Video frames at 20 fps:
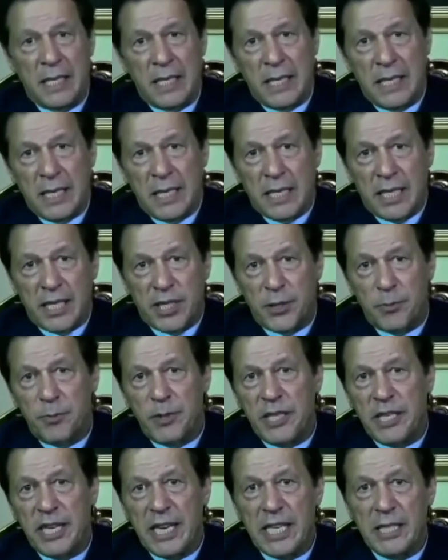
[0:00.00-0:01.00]
Kashmir
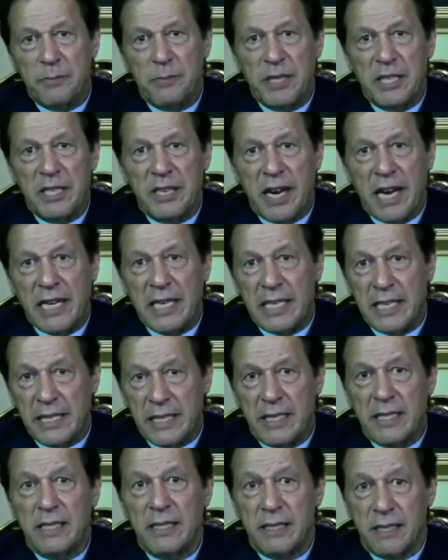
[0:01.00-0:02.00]
has been rightly
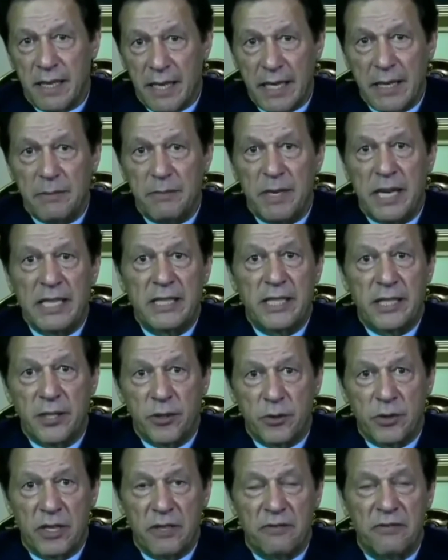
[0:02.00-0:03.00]
described as a
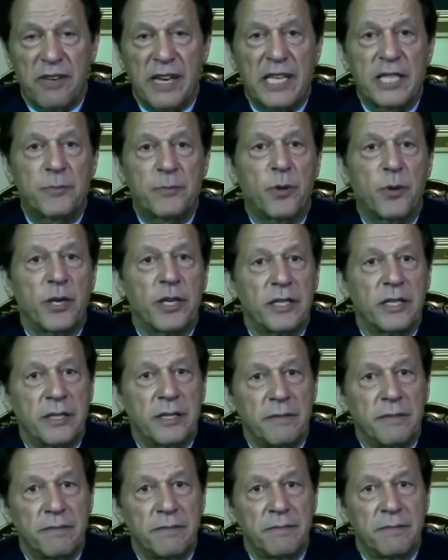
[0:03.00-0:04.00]
nuclear flashpoint.
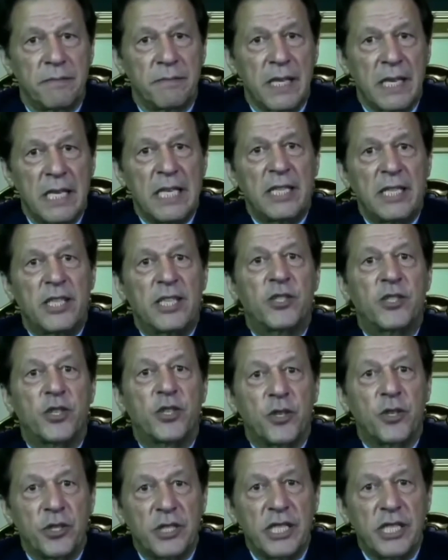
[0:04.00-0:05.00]
The
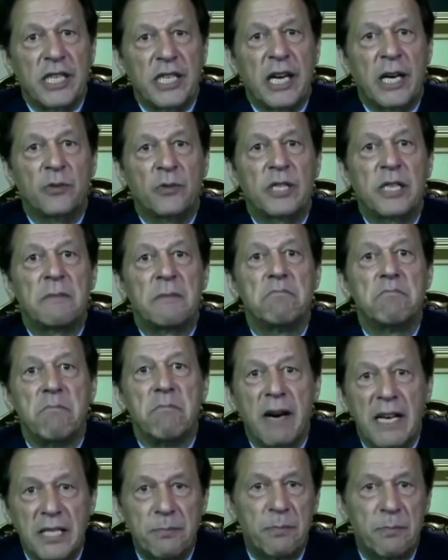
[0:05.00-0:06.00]
Security Council
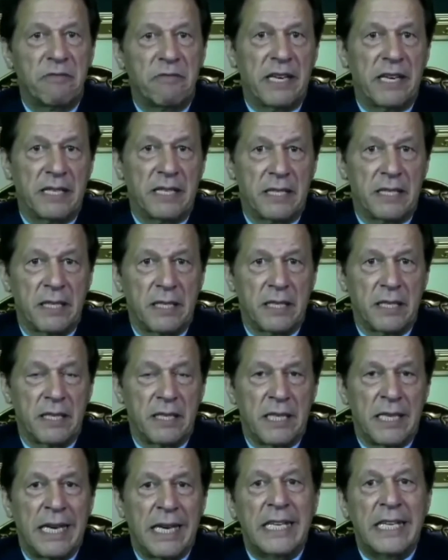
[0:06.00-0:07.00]
must prevent
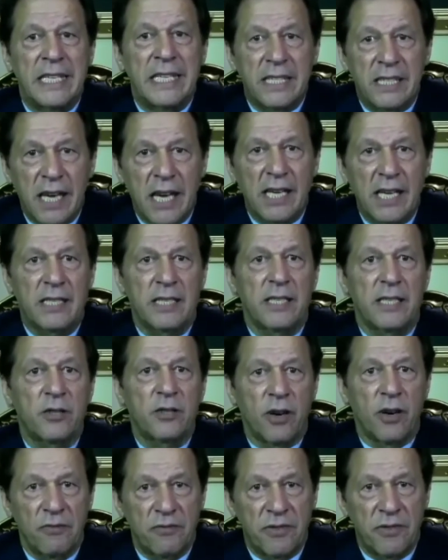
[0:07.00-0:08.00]
a disaster
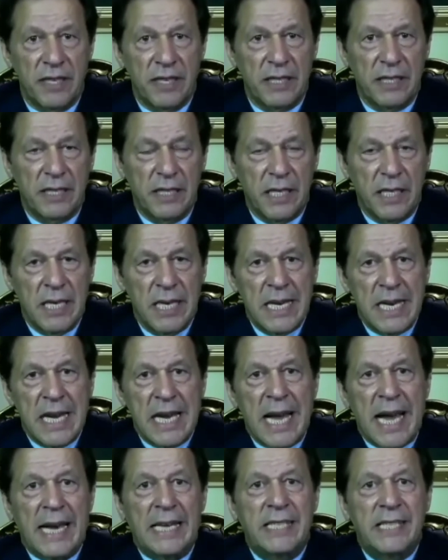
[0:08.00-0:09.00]
conflict
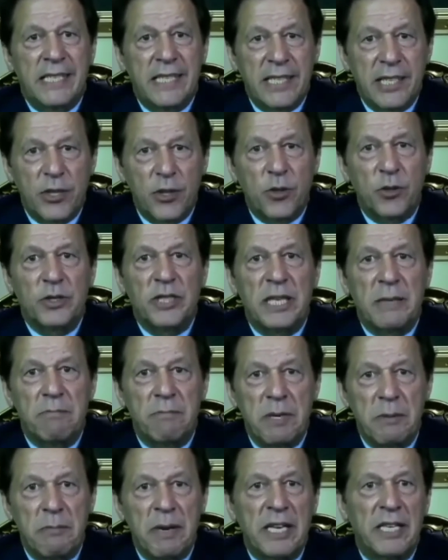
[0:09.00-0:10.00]
and secure the
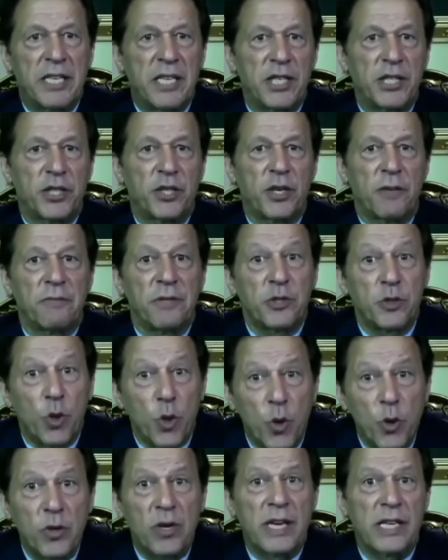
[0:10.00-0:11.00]
implementation of its
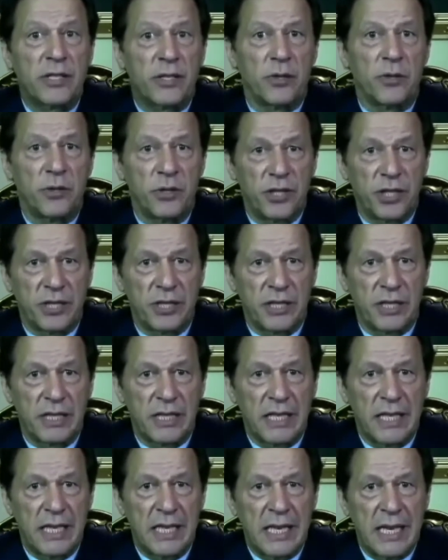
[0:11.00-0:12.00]
own resolutions,
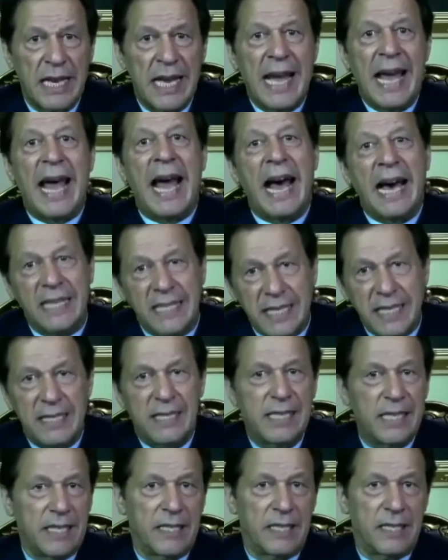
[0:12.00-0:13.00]
as it
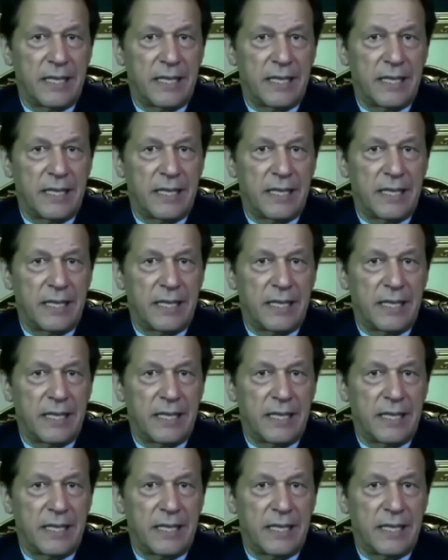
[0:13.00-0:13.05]
did